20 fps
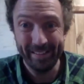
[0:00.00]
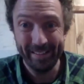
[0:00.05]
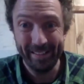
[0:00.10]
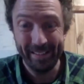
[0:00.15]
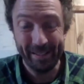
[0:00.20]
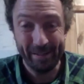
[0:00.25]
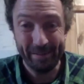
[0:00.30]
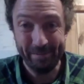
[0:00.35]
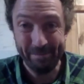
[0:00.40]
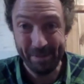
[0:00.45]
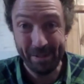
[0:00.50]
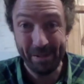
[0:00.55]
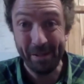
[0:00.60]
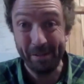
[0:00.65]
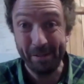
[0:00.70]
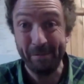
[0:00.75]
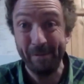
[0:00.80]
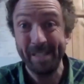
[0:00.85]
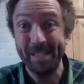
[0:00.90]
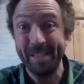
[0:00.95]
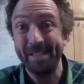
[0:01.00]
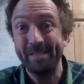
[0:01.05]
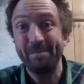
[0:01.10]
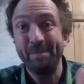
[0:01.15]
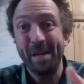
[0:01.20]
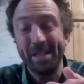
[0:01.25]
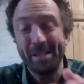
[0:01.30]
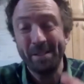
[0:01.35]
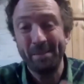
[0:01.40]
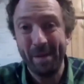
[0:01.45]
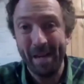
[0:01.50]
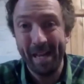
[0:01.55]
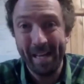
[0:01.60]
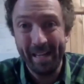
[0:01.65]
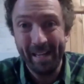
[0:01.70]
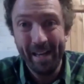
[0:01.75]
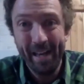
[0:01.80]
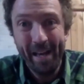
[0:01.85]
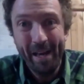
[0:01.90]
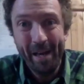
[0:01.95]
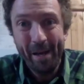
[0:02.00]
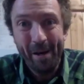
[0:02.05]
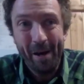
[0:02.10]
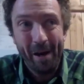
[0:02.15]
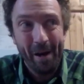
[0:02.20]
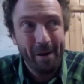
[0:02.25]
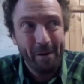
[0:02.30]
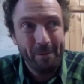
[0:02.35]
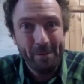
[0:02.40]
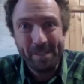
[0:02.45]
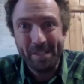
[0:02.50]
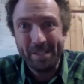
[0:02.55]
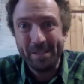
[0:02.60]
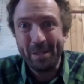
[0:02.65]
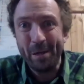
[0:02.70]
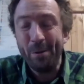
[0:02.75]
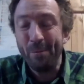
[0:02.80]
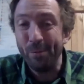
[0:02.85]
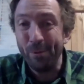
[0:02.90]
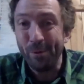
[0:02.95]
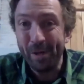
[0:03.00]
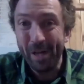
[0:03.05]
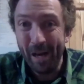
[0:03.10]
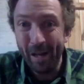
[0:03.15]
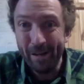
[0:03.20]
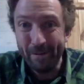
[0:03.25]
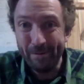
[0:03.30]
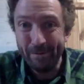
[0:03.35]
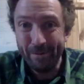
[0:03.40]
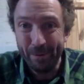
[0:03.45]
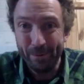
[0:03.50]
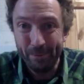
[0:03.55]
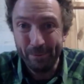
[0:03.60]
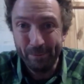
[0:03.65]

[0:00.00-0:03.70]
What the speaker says: the aggressive match play, which is a lot more colourful.